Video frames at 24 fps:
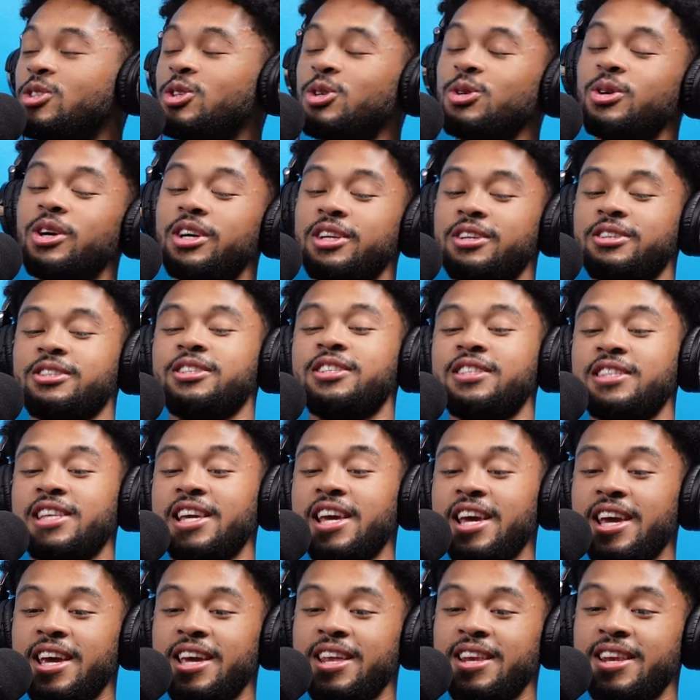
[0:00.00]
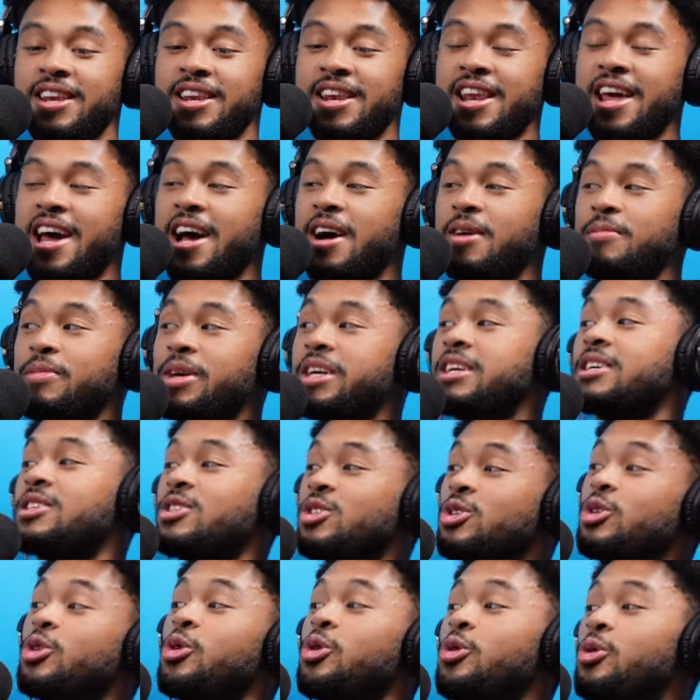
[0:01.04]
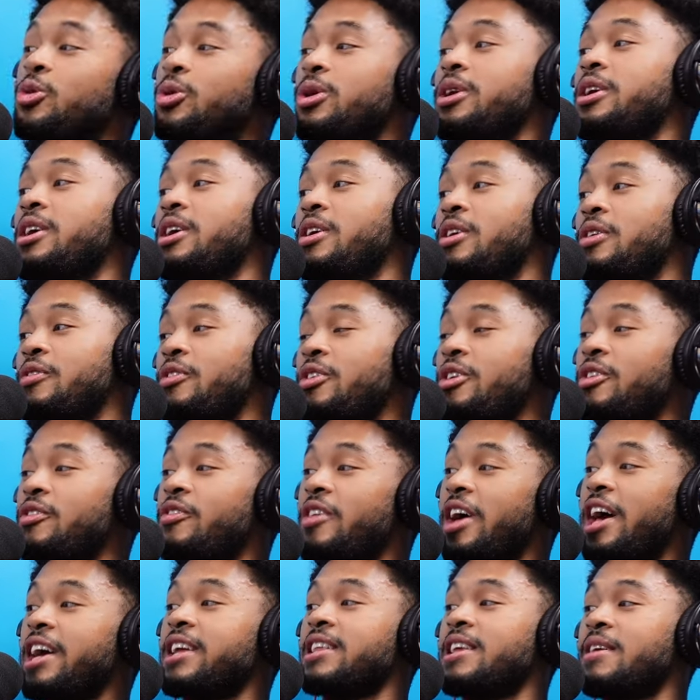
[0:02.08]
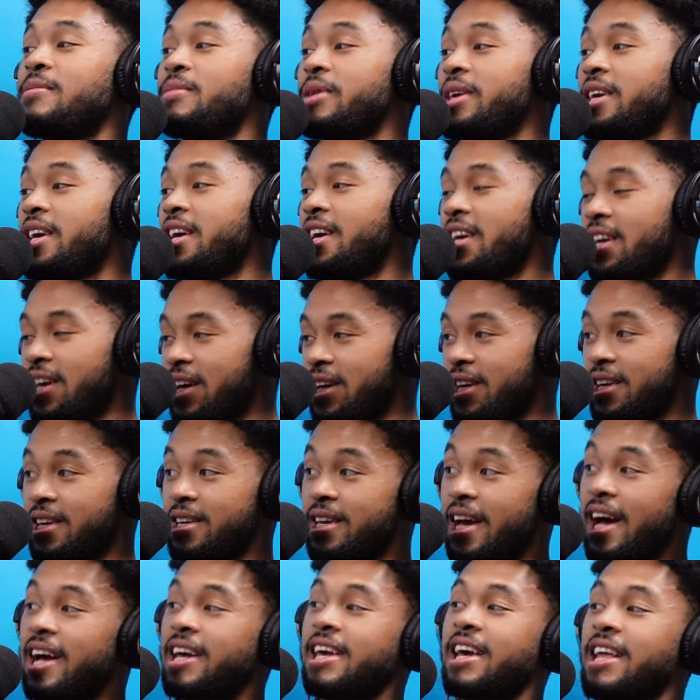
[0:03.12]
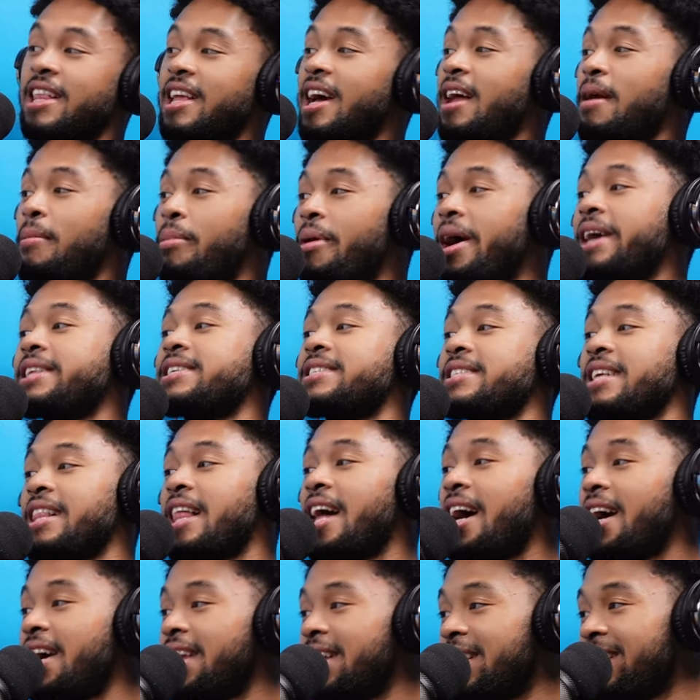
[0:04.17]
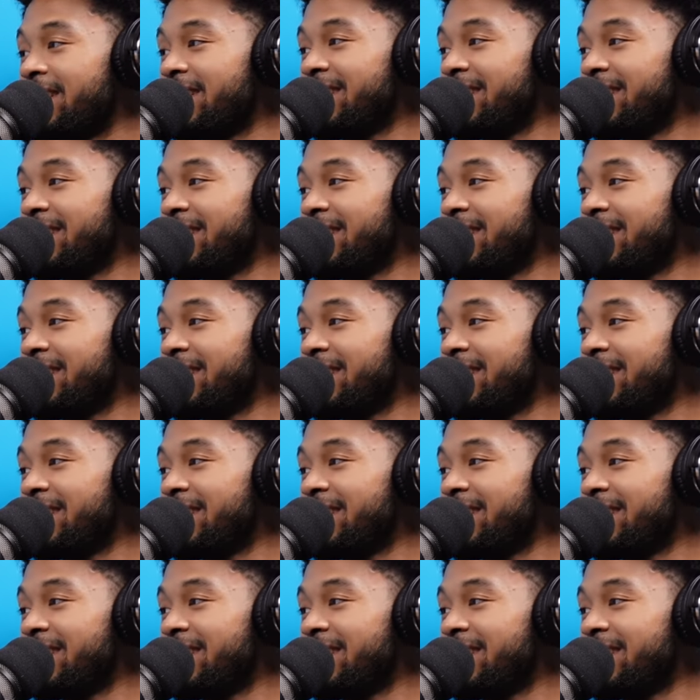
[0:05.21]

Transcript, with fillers: do you understand now? Because you, for a fact, mm-hmm. have been getting kick, got kicked out of practice a lot